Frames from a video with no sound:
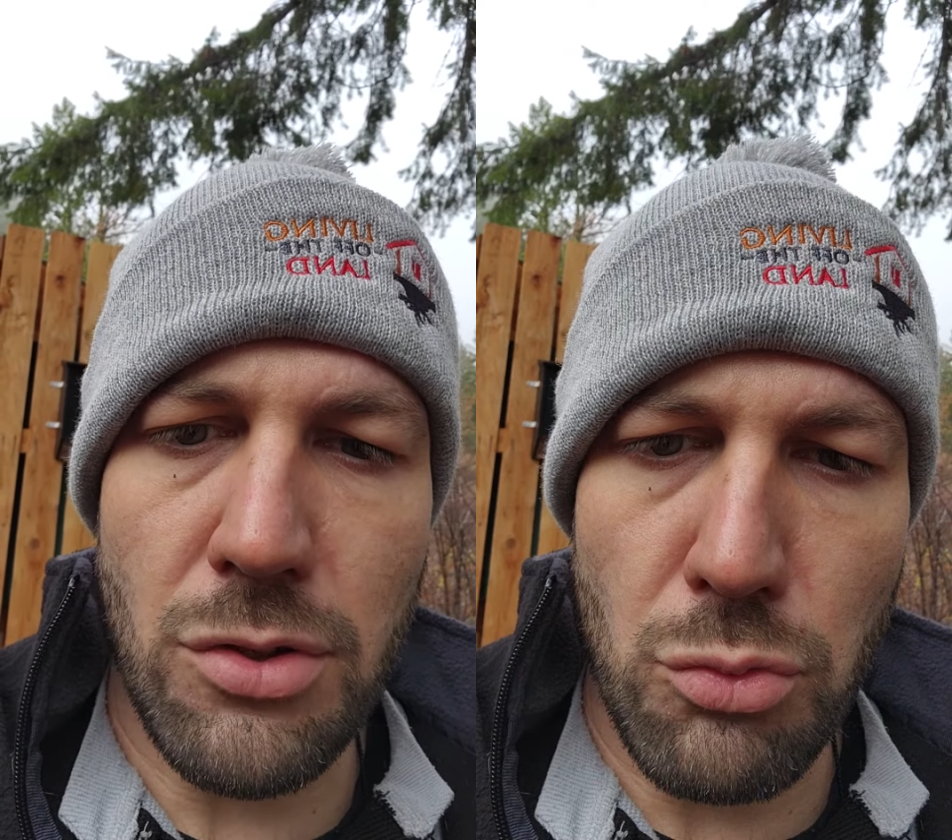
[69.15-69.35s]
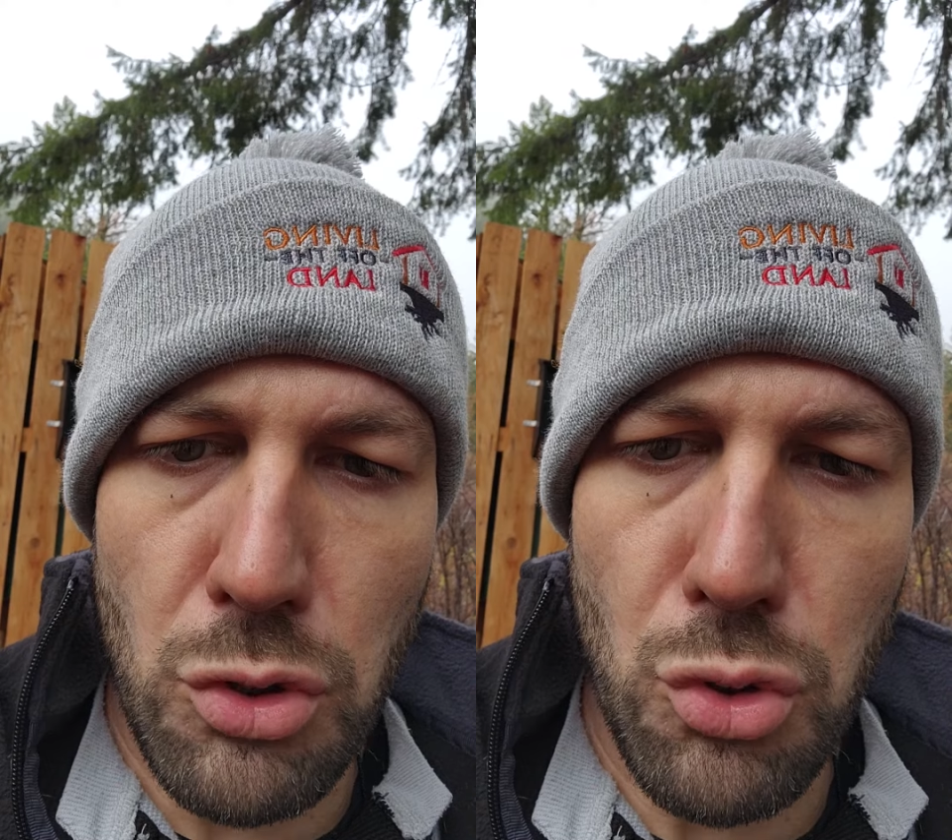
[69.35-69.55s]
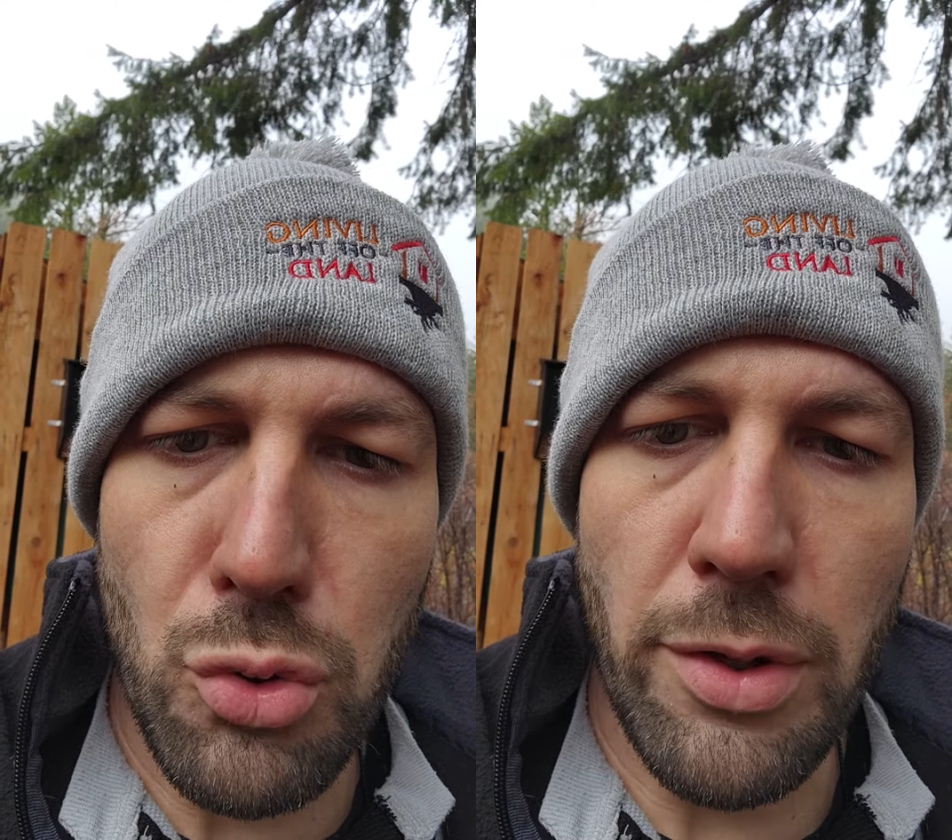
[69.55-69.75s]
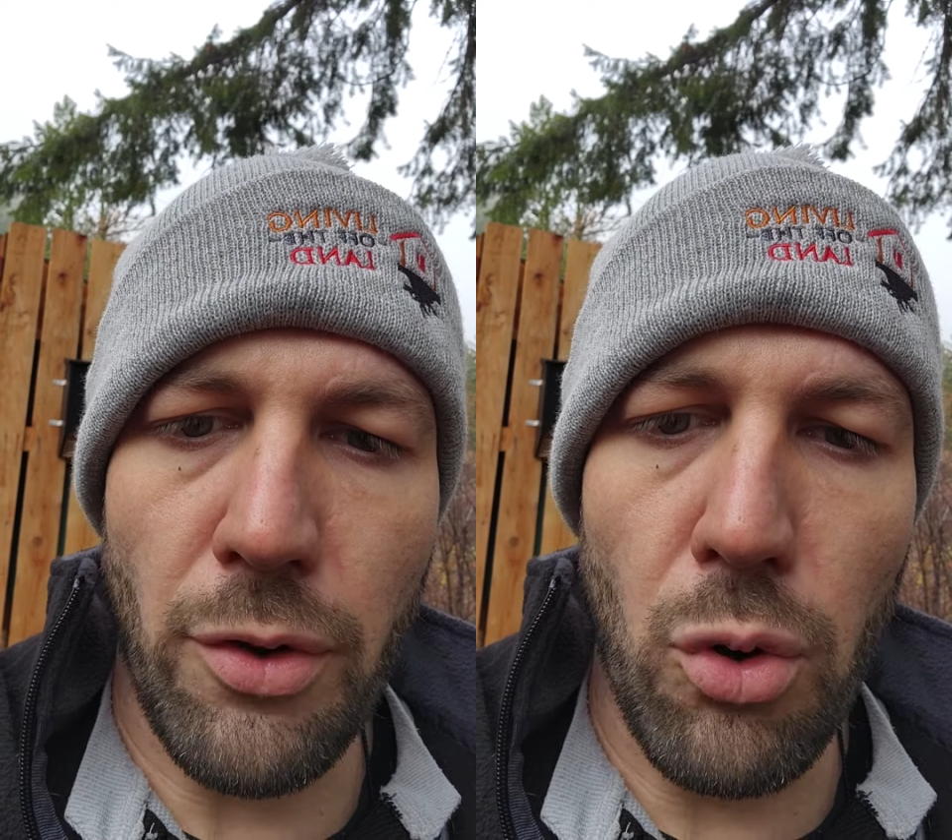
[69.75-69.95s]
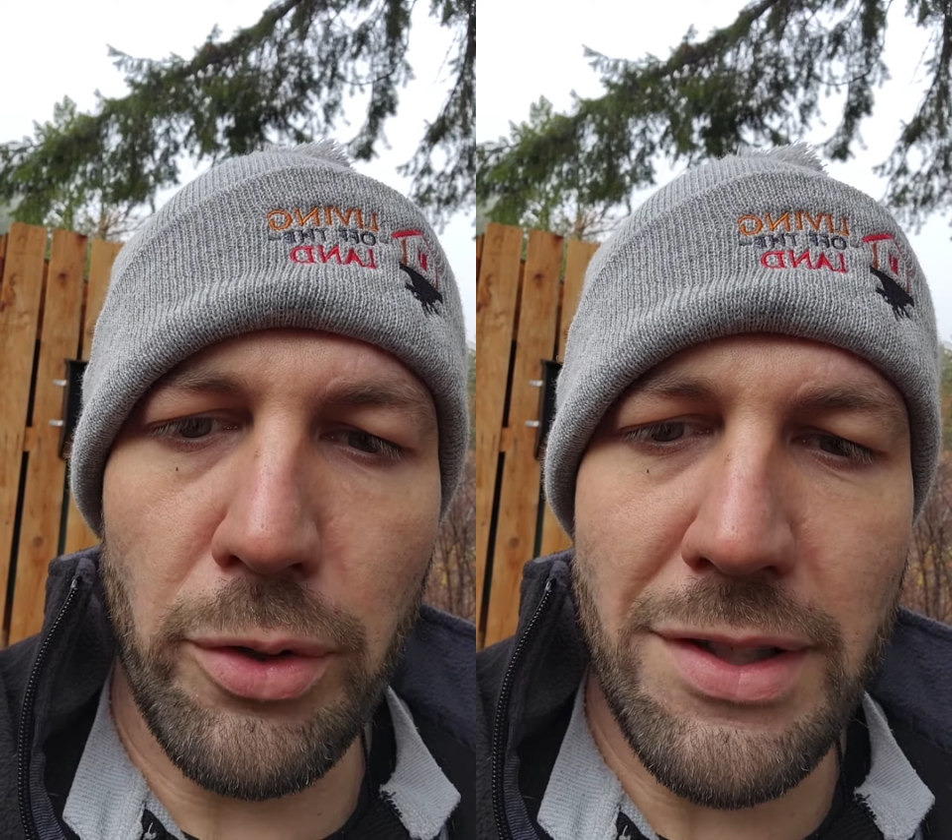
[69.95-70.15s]
through
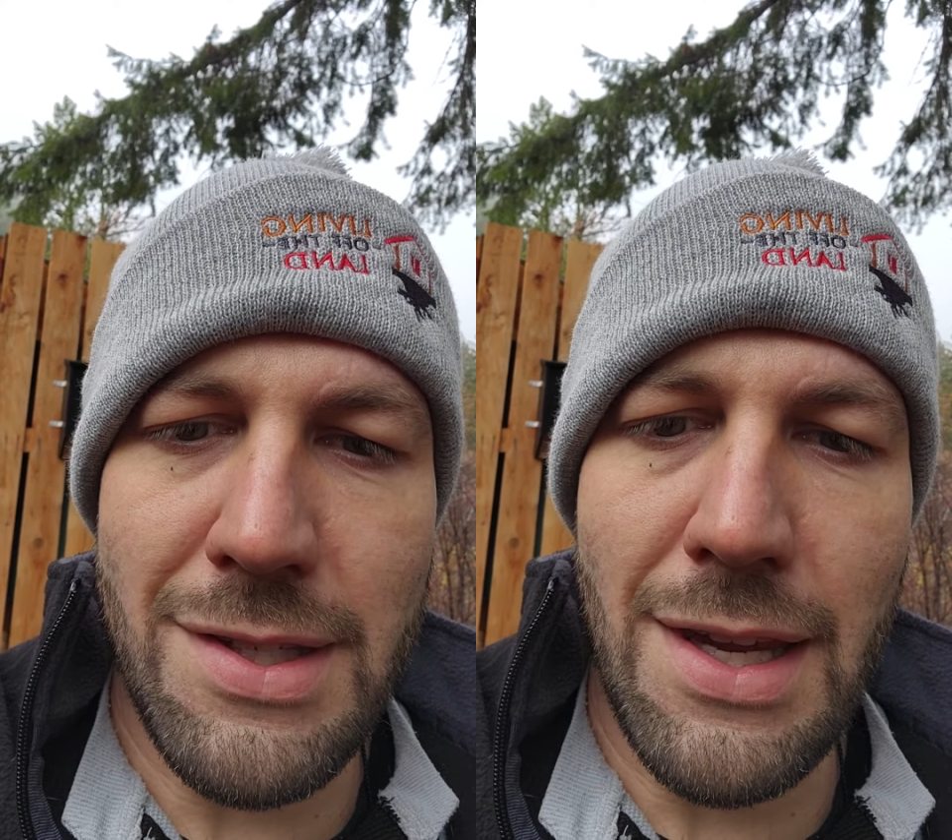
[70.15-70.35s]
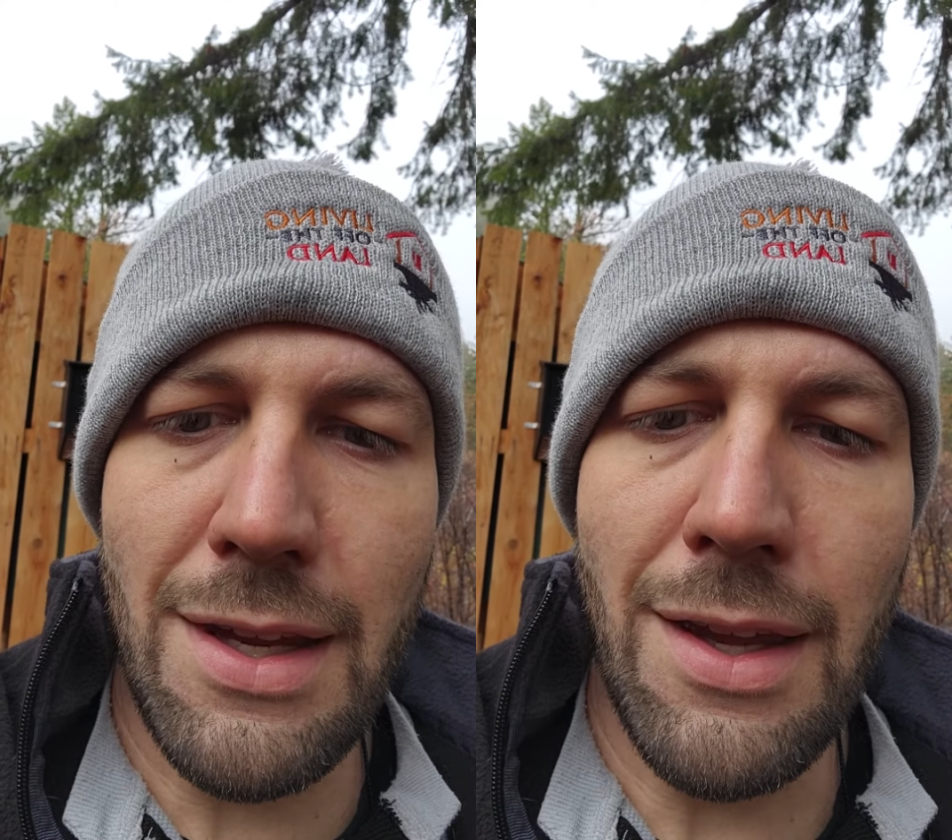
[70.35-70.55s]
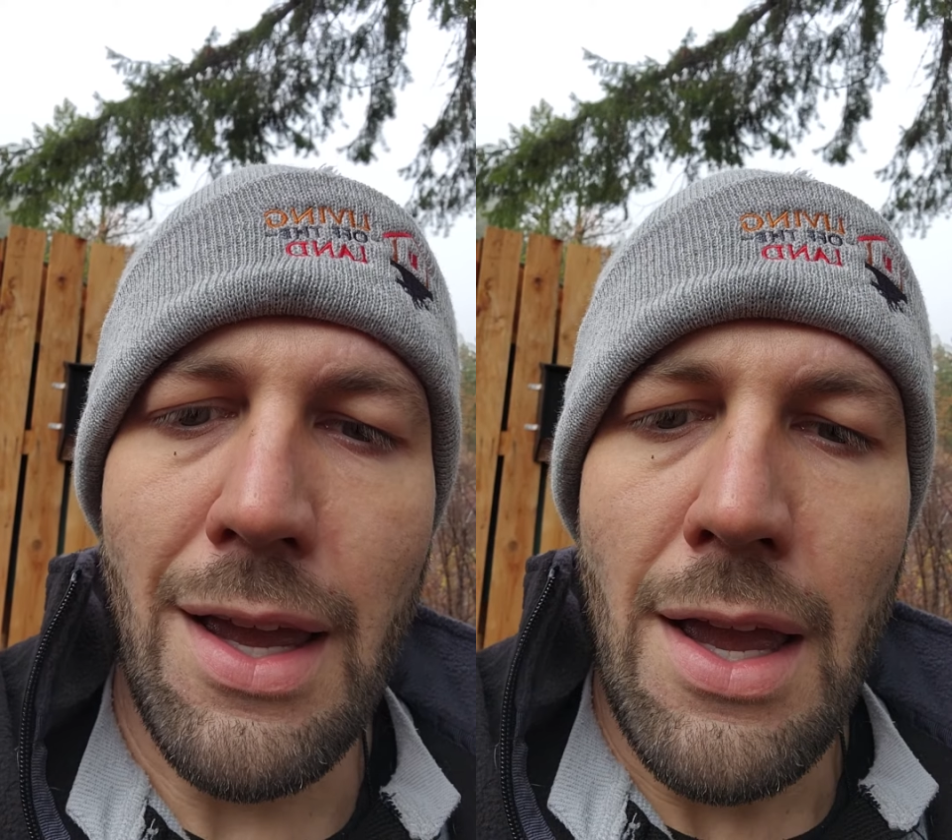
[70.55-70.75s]
the holding tank,